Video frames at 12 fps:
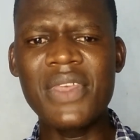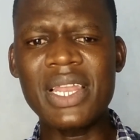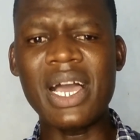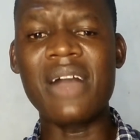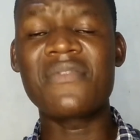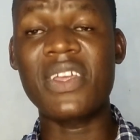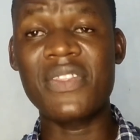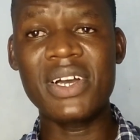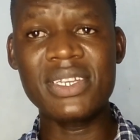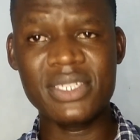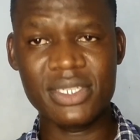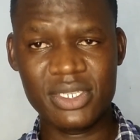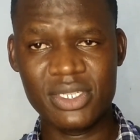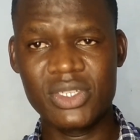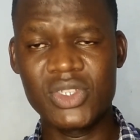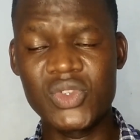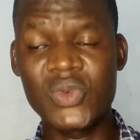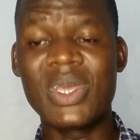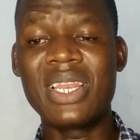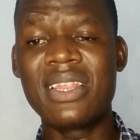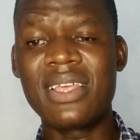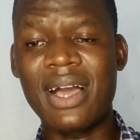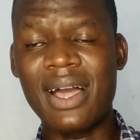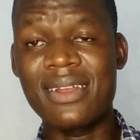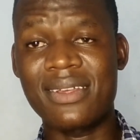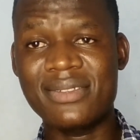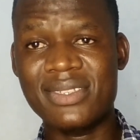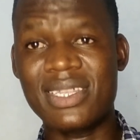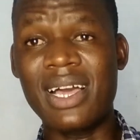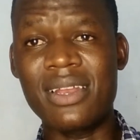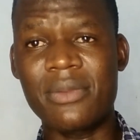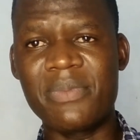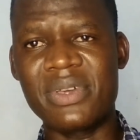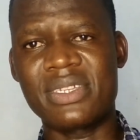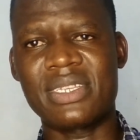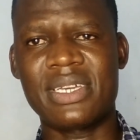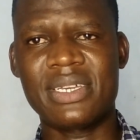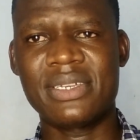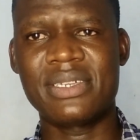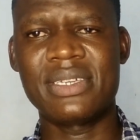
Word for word: then after that you will understand better.